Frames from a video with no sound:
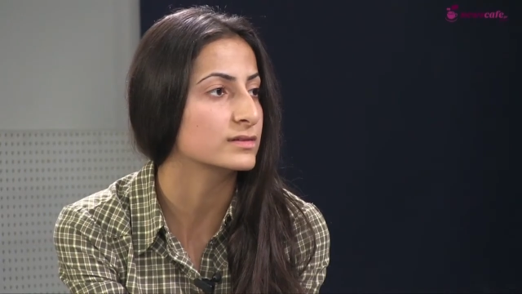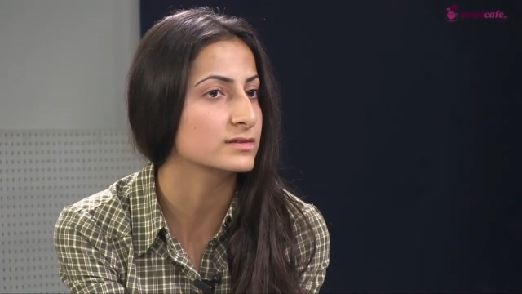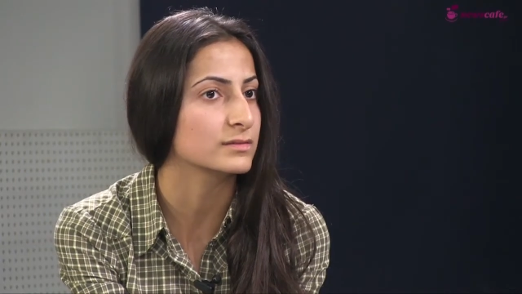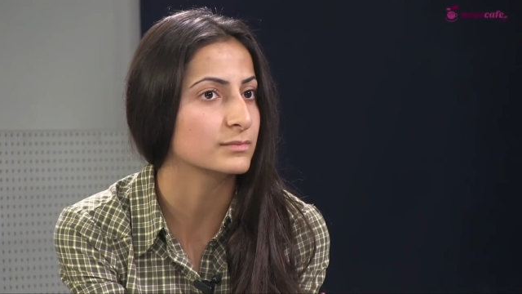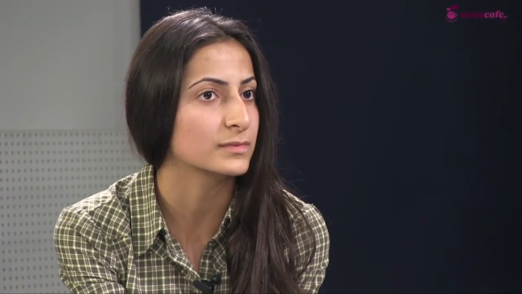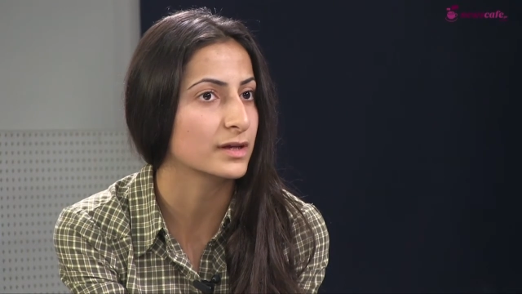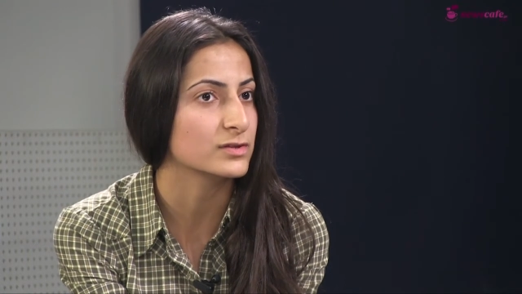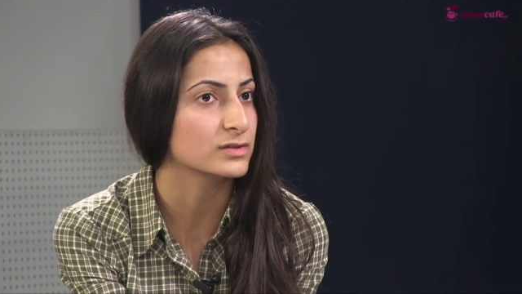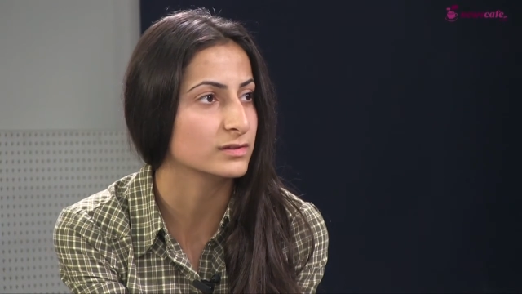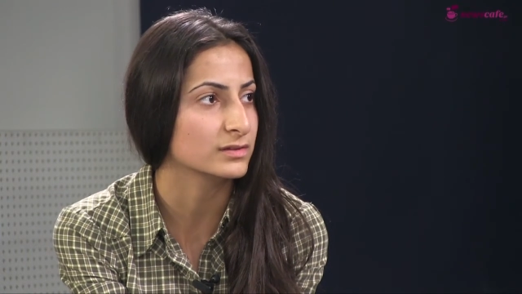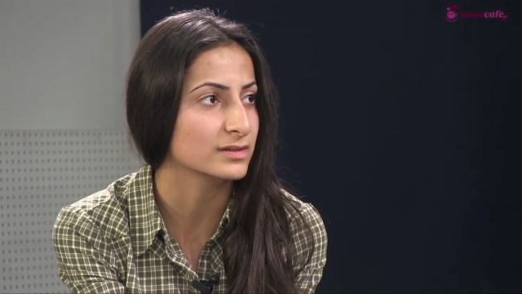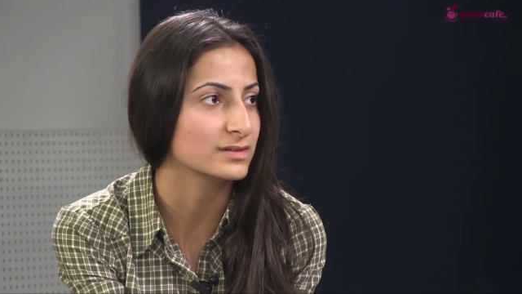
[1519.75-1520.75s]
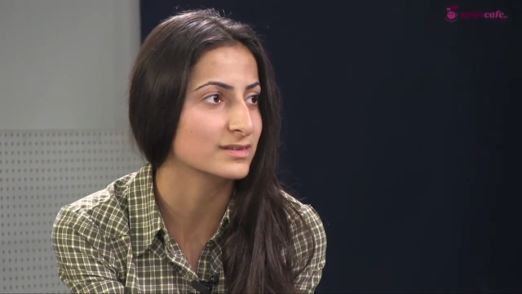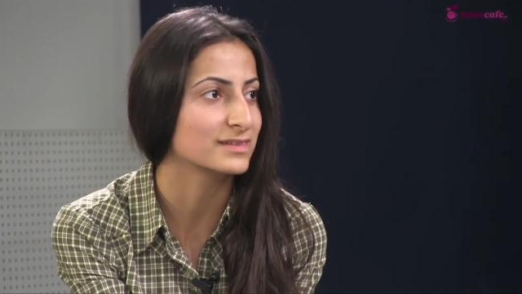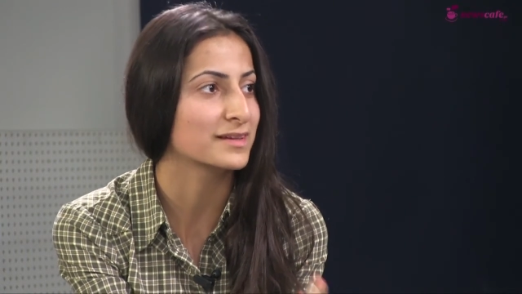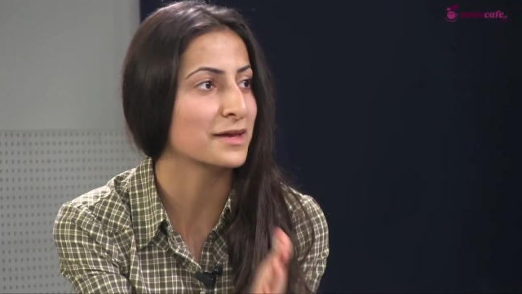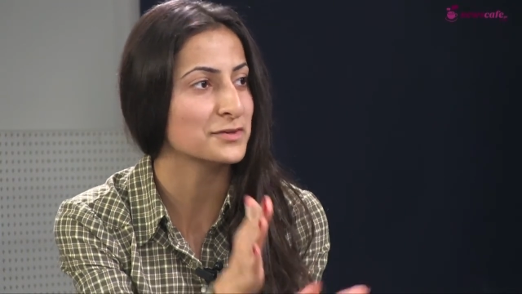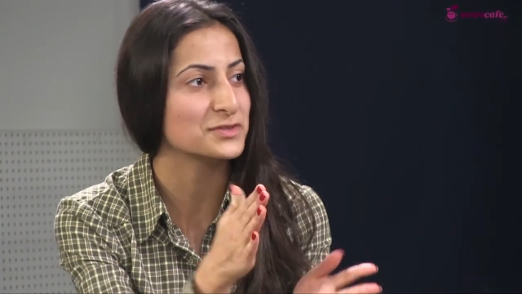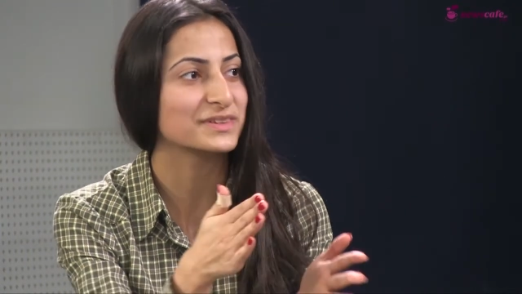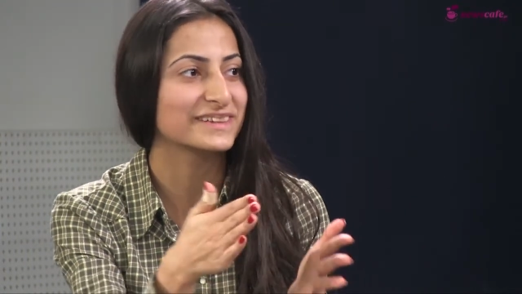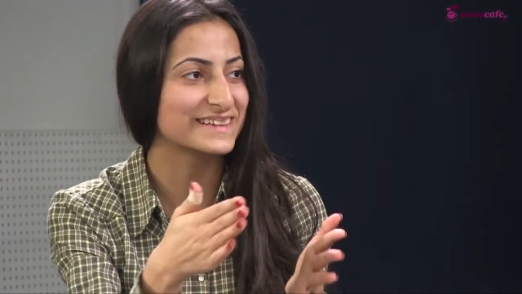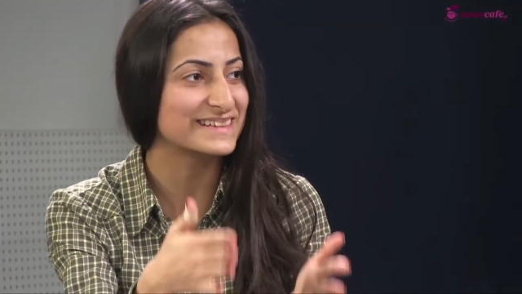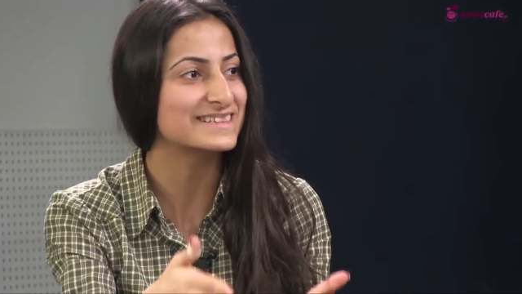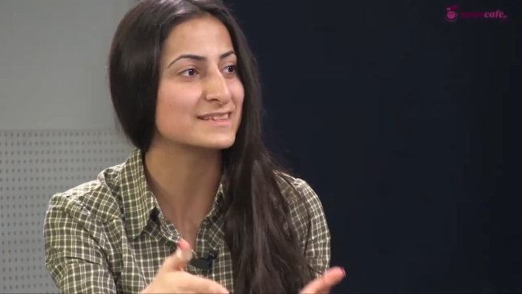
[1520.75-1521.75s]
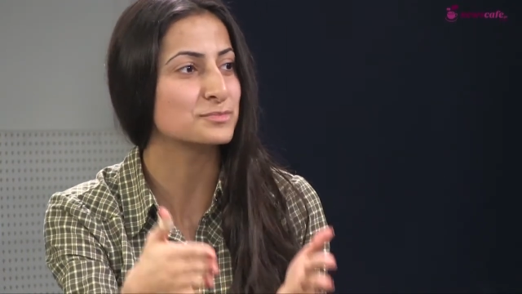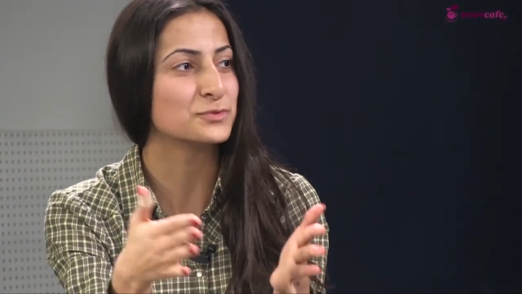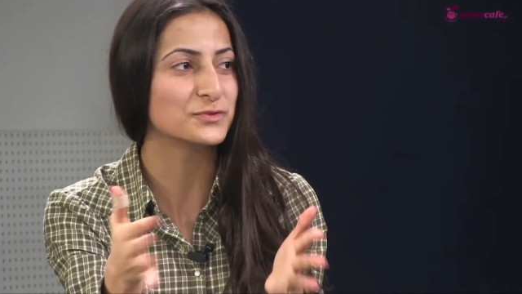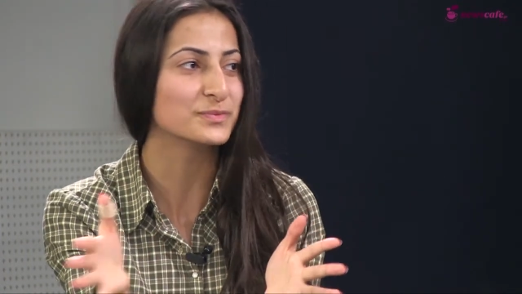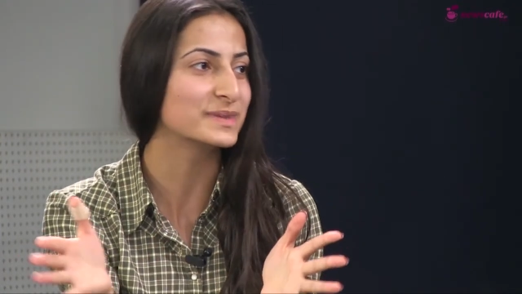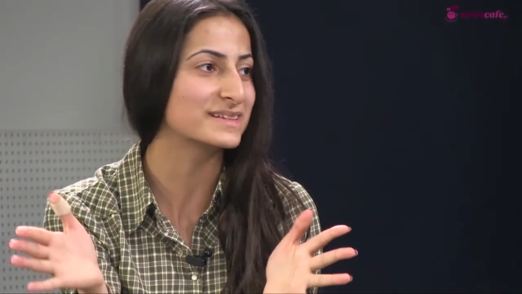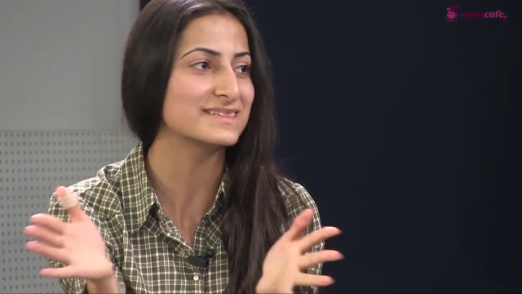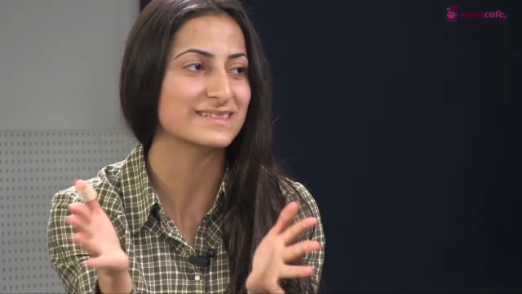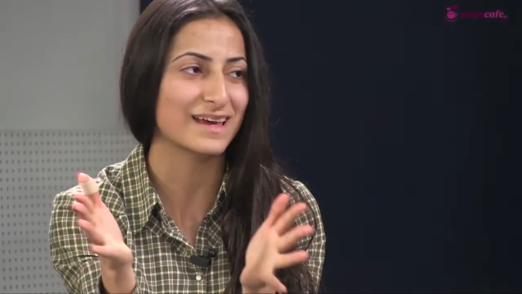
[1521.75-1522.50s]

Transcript: are some nationalist movements,